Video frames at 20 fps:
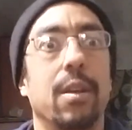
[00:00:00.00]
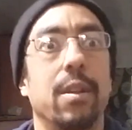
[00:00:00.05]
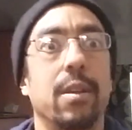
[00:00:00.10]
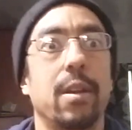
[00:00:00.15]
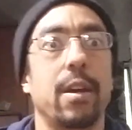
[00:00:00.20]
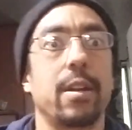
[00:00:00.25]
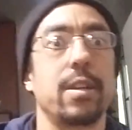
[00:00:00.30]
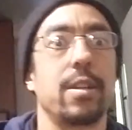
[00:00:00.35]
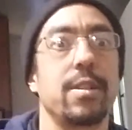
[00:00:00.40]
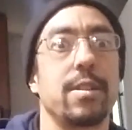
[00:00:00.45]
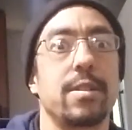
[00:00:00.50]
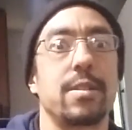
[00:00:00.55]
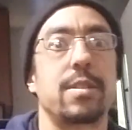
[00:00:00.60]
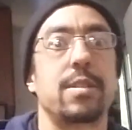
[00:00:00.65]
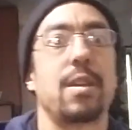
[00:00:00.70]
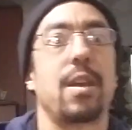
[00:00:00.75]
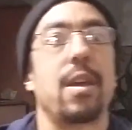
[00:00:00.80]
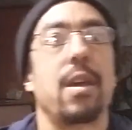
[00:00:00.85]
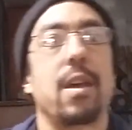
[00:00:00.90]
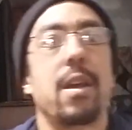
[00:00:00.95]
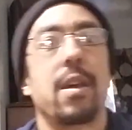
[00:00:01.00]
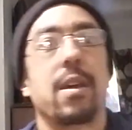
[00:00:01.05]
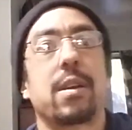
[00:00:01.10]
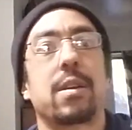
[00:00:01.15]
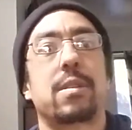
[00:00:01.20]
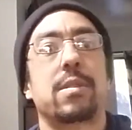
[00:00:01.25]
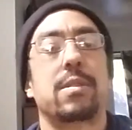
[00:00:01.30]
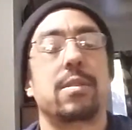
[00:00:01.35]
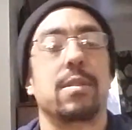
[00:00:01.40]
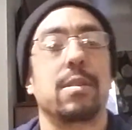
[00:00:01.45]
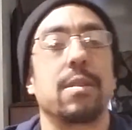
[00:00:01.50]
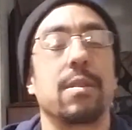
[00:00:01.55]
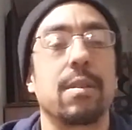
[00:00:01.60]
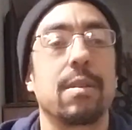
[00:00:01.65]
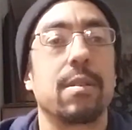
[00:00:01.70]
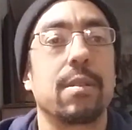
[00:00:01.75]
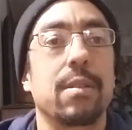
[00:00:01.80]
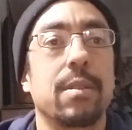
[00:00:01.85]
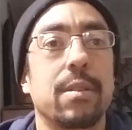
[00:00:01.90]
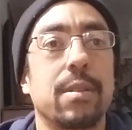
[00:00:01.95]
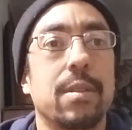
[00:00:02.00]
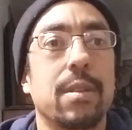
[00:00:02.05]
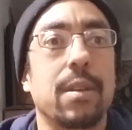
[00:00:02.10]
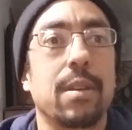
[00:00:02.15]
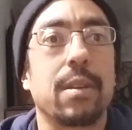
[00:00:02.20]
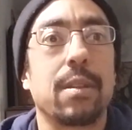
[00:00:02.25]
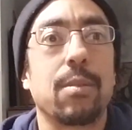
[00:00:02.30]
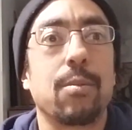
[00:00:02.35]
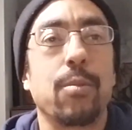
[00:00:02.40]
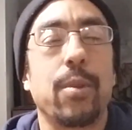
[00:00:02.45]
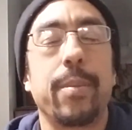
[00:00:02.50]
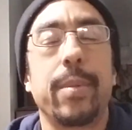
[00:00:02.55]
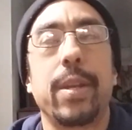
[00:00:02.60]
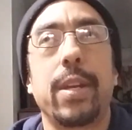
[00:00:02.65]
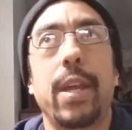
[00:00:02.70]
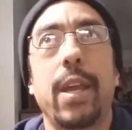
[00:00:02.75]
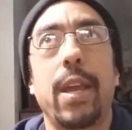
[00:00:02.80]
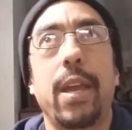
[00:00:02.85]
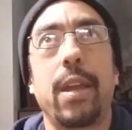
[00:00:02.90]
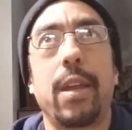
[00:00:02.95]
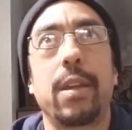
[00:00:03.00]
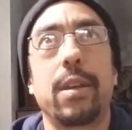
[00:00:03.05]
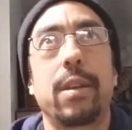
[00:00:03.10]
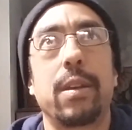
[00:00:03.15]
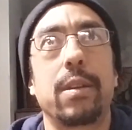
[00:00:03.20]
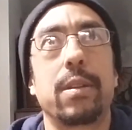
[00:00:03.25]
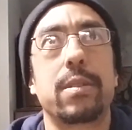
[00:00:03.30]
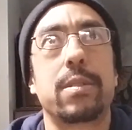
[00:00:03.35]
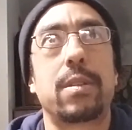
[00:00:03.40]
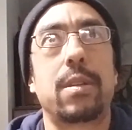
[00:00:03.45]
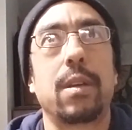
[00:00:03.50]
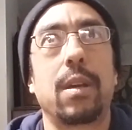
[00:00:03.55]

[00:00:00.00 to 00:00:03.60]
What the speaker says: not into sex, you know, and like the women hated his